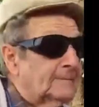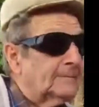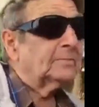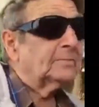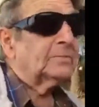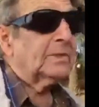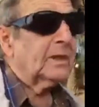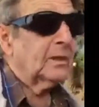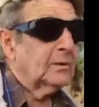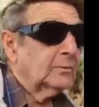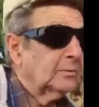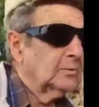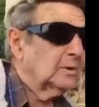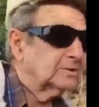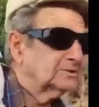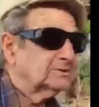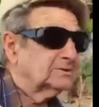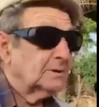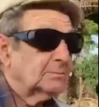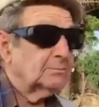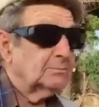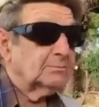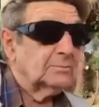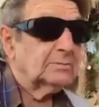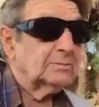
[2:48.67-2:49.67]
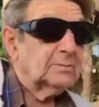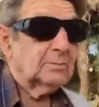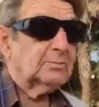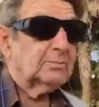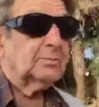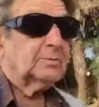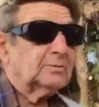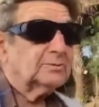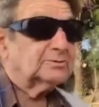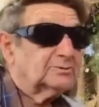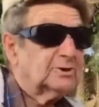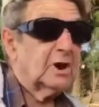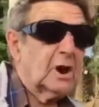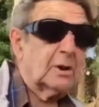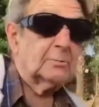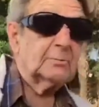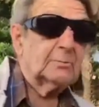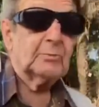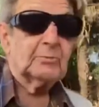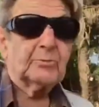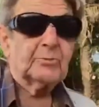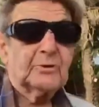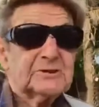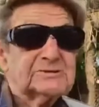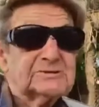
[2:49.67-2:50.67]
not, was a
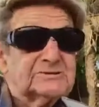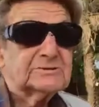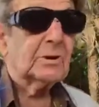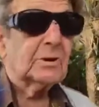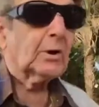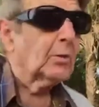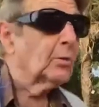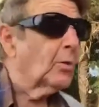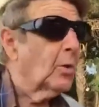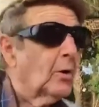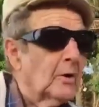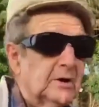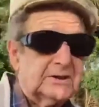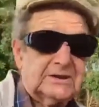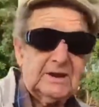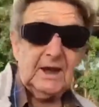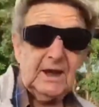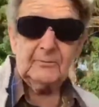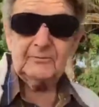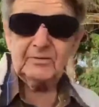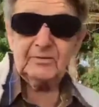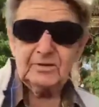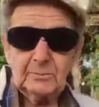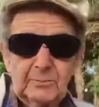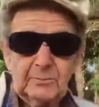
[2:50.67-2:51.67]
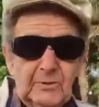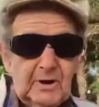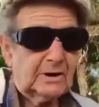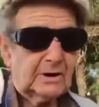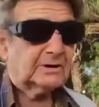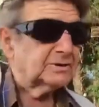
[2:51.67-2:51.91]
German prisoner of war camp for the